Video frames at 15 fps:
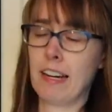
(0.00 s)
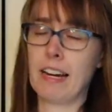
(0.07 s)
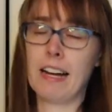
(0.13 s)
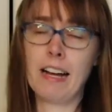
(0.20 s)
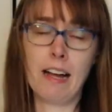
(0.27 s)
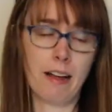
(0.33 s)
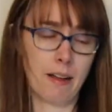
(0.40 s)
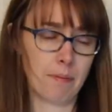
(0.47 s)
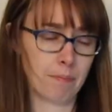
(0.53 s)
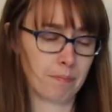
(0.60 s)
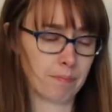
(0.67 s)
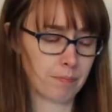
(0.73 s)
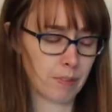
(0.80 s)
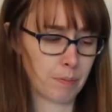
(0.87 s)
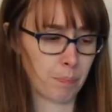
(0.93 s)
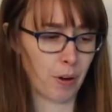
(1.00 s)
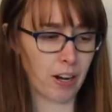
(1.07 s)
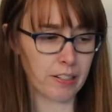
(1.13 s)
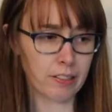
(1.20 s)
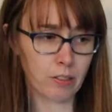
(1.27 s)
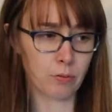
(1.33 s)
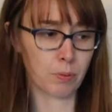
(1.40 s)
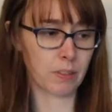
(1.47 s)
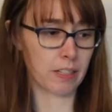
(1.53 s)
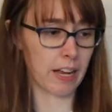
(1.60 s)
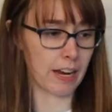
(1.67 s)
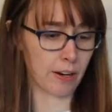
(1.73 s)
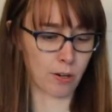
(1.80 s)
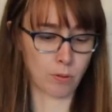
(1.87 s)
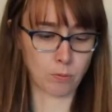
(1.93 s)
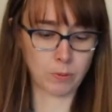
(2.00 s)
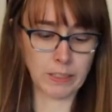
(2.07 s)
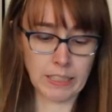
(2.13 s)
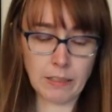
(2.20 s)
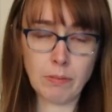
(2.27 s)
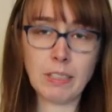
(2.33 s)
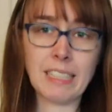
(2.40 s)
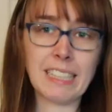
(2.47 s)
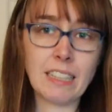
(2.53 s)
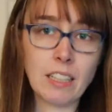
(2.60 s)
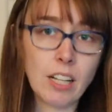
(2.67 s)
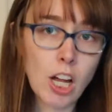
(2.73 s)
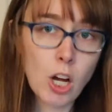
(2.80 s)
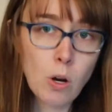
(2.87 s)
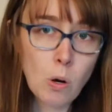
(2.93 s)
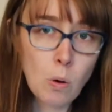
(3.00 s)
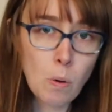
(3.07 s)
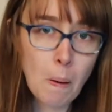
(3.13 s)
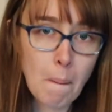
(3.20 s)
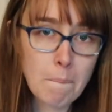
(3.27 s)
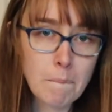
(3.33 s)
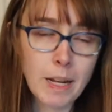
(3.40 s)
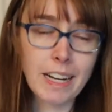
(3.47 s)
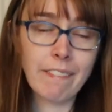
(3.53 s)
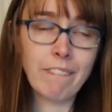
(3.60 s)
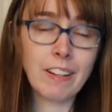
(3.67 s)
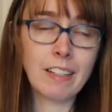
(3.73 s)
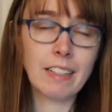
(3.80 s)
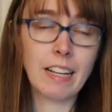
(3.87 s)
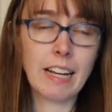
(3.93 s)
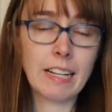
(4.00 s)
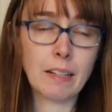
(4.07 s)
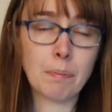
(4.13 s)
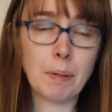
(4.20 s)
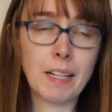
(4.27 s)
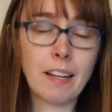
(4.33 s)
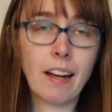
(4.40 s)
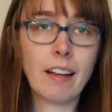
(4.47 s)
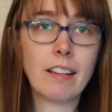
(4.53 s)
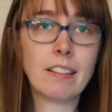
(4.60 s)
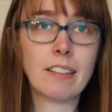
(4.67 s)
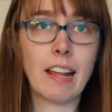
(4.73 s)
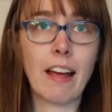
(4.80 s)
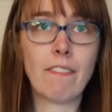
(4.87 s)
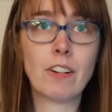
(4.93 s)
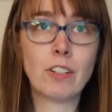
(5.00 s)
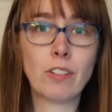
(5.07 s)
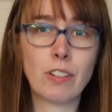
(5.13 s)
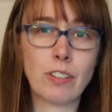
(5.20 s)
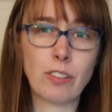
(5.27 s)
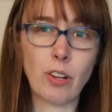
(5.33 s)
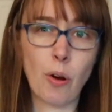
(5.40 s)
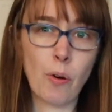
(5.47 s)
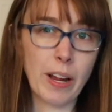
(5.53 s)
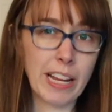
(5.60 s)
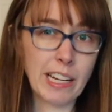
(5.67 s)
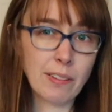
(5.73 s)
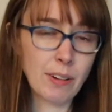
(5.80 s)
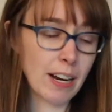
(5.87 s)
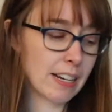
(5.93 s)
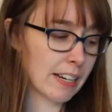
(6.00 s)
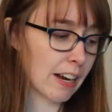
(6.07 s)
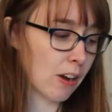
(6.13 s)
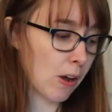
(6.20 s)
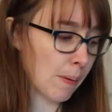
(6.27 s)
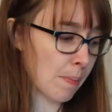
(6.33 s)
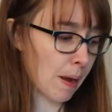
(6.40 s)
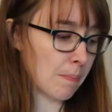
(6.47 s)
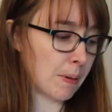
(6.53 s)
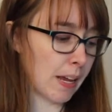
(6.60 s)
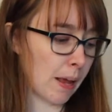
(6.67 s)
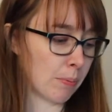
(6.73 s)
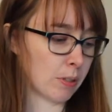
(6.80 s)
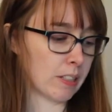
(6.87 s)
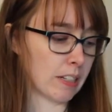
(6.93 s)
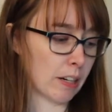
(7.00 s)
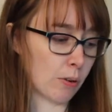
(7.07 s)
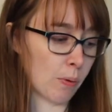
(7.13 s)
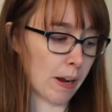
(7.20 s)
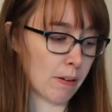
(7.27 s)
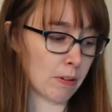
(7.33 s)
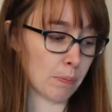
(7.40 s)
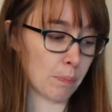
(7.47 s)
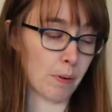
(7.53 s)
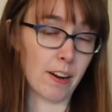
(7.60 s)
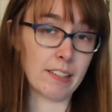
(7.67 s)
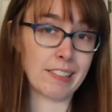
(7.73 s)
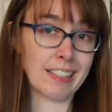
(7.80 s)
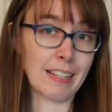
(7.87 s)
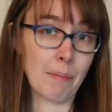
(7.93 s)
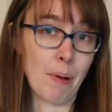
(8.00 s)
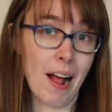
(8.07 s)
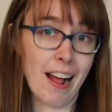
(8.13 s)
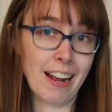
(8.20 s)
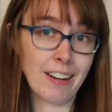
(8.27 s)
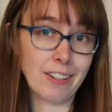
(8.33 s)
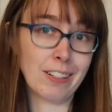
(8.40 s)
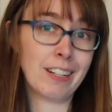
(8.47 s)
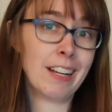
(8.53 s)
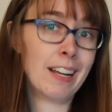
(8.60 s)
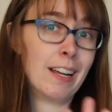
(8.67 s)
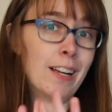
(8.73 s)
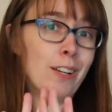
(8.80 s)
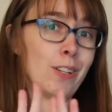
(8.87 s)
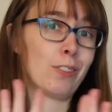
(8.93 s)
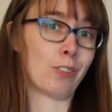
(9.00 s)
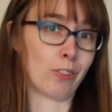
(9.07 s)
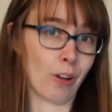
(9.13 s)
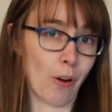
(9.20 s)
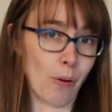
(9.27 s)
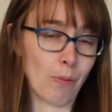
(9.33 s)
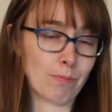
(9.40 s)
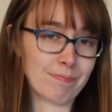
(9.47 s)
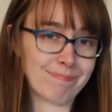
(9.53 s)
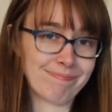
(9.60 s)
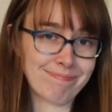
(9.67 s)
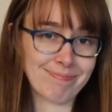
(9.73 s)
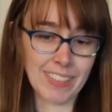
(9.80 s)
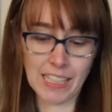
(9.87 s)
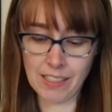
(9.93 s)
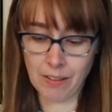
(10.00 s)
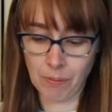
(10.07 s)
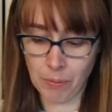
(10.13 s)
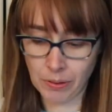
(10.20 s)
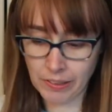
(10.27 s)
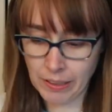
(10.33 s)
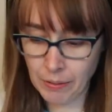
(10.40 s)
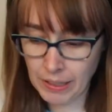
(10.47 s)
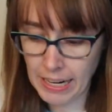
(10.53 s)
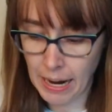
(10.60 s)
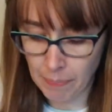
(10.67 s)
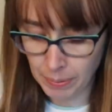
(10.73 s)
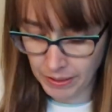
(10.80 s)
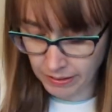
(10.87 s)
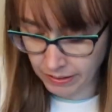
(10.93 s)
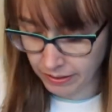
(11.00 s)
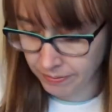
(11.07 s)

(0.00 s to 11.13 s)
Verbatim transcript: um, prices were like really, really low, but I feel like because lavender is so in right now, I might be able to get away with pricing them higher. So we'll see what happens.